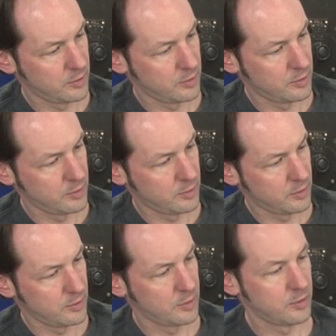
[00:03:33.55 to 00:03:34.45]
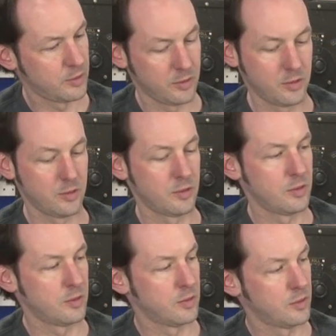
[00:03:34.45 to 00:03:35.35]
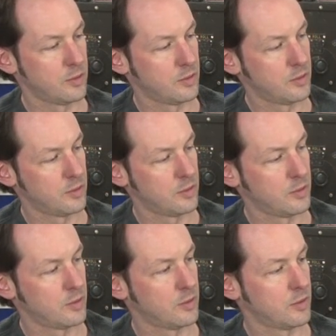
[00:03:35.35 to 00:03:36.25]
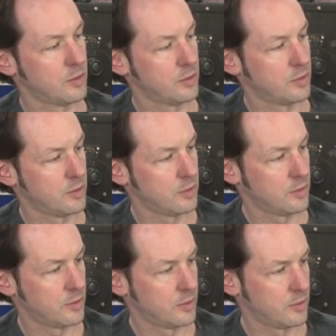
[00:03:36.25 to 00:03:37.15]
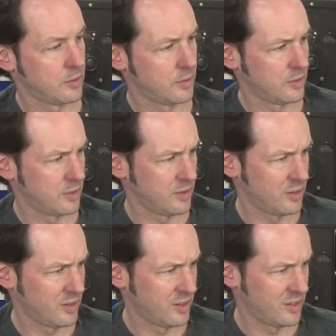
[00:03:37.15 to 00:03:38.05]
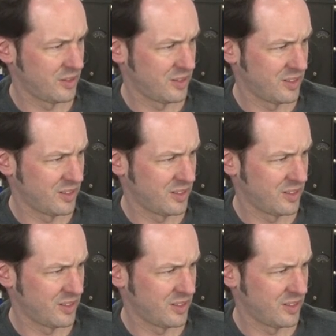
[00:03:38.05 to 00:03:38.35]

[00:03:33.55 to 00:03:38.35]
(silence)